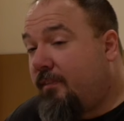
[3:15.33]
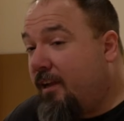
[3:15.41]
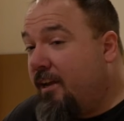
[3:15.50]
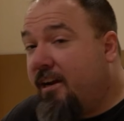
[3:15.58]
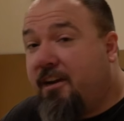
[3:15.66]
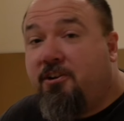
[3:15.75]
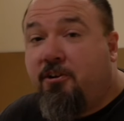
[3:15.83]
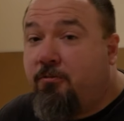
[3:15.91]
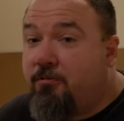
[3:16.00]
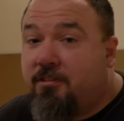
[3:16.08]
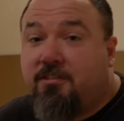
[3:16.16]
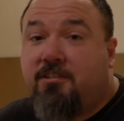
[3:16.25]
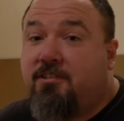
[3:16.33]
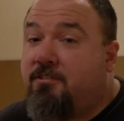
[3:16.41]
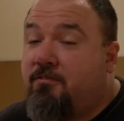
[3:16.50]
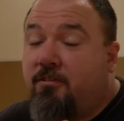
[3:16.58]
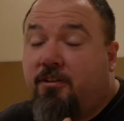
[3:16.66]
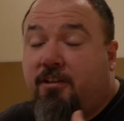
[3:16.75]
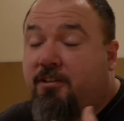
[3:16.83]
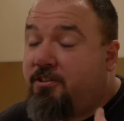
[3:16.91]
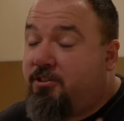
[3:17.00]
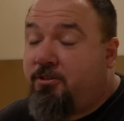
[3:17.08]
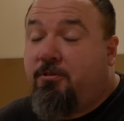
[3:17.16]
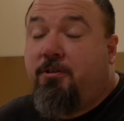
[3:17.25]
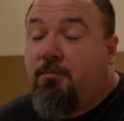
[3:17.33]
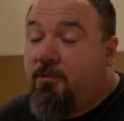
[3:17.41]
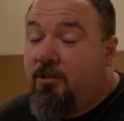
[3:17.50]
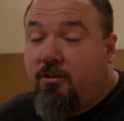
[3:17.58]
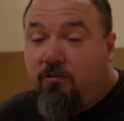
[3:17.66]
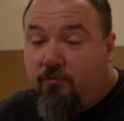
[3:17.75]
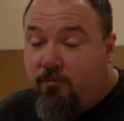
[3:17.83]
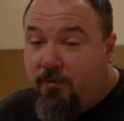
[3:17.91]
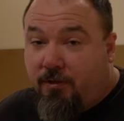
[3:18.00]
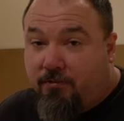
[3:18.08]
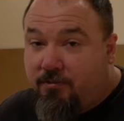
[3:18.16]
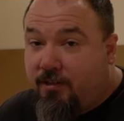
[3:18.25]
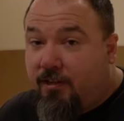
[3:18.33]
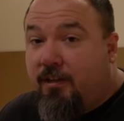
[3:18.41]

And I know this is extremely overbuilt,